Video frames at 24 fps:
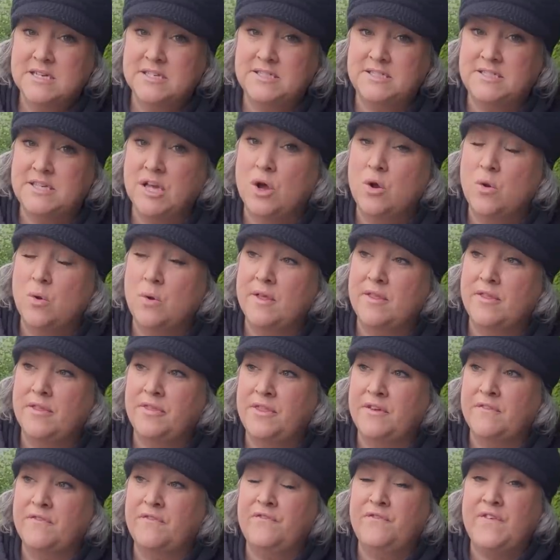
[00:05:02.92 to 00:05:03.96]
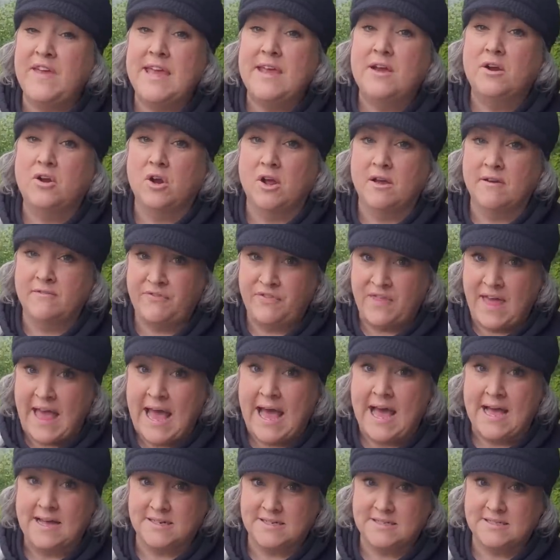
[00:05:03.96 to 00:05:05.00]
So the fear of
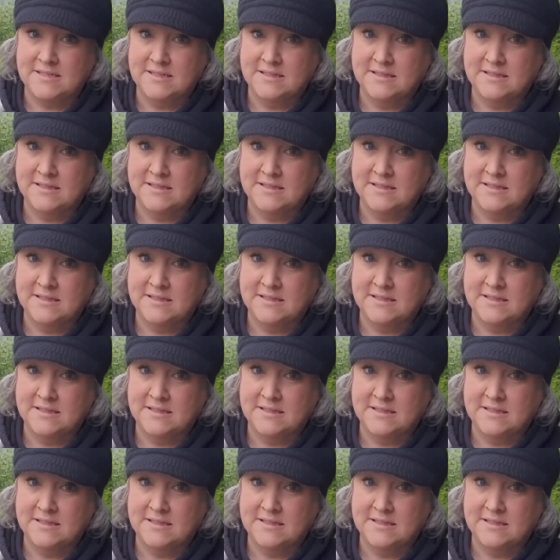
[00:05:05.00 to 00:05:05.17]
that